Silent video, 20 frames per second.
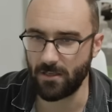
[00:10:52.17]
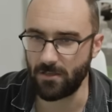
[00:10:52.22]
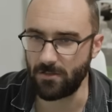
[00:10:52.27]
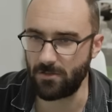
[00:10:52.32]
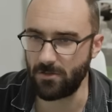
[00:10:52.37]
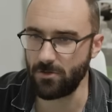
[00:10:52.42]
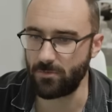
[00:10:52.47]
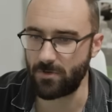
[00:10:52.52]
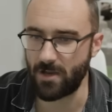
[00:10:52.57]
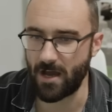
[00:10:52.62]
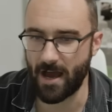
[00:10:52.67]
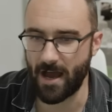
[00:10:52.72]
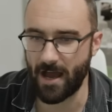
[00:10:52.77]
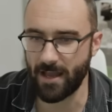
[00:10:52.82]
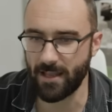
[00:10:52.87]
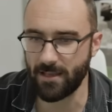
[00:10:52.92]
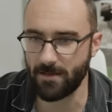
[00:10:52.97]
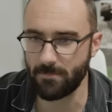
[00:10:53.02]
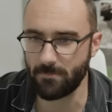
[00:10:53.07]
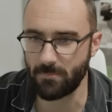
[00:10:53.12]
Dude,
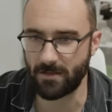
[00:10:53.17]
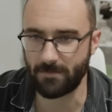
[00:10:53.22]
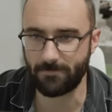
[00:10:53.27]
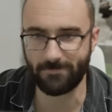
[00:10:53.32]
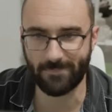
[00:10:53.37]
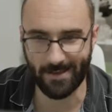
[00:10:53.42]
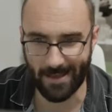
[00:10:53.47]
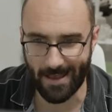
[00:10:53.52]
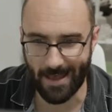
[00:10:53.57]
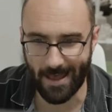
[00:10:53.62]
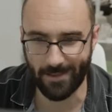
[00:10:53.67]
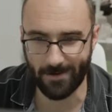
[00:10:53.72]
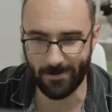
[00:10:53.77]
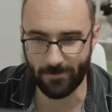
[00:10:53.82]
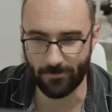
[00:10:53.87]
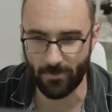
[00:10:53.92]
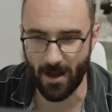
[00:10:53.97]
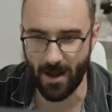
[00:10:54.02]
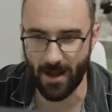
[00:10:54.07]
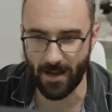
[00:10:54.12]
I am kinda
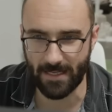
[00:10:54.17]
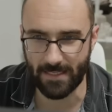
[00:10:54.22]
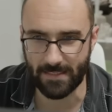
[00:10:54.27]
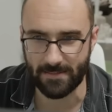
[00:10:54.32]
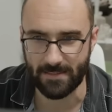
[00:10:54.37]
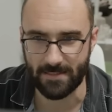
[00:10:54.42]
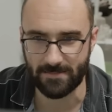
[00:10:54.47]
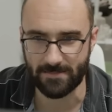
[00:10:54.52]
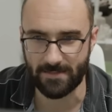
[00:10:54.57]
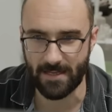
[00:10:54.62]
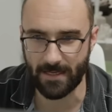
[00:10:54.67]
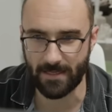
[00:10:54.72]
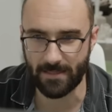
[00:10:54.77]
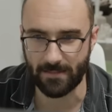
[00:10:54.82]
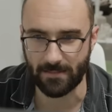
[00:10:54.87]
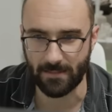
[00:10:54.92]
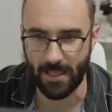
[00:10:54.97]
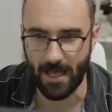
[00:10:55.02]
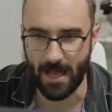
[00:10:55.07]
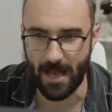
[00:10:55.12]
rocking this, not
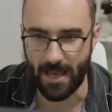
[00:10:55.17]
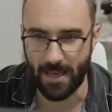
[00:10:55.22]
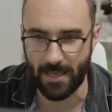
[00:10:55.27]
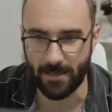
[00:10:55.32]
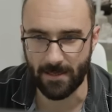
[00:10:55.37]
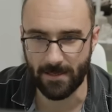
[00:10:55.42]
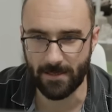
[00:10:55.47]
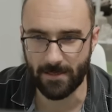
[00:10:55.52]
gonna lie.